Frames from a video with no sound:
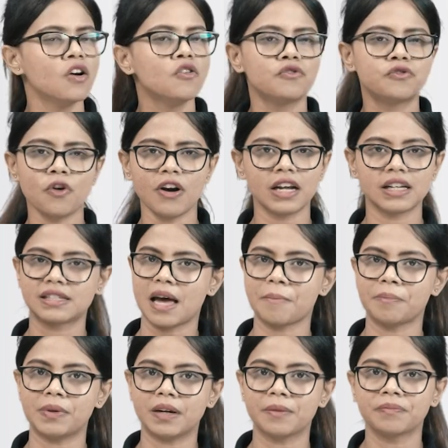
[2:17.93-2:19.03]
For
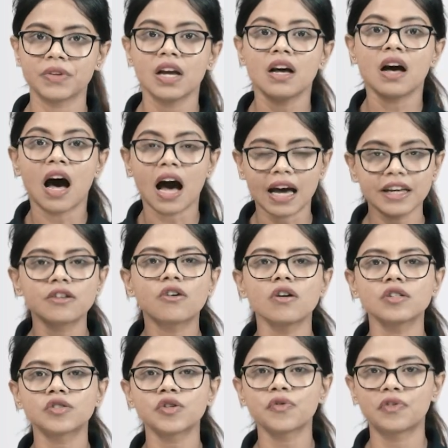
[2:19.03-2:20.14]
example, high
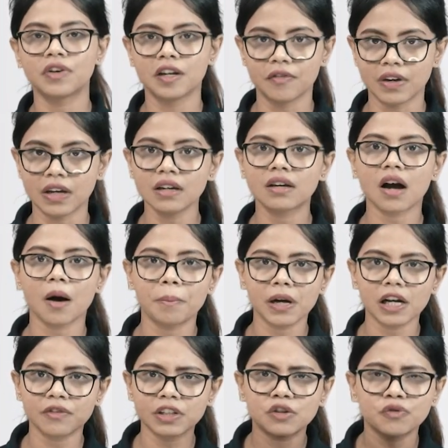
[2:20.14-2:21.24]
cost of living
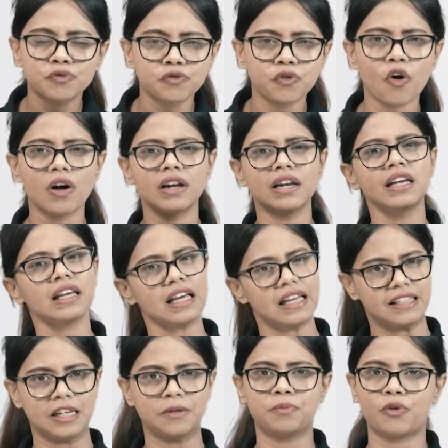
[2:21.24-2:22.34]
coupled with falling
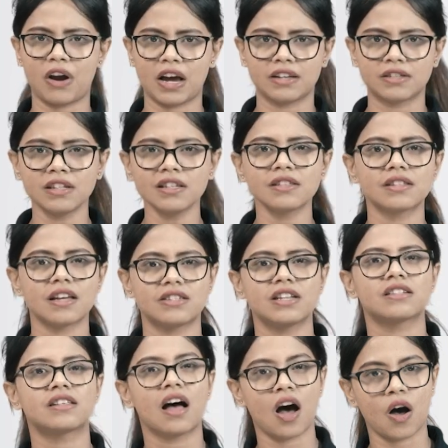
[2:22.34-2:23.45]
asset prices such
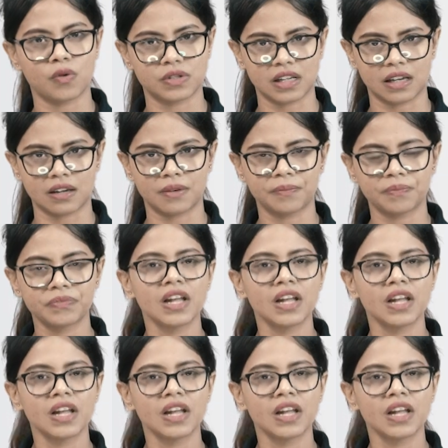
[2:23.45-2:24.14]
as housing.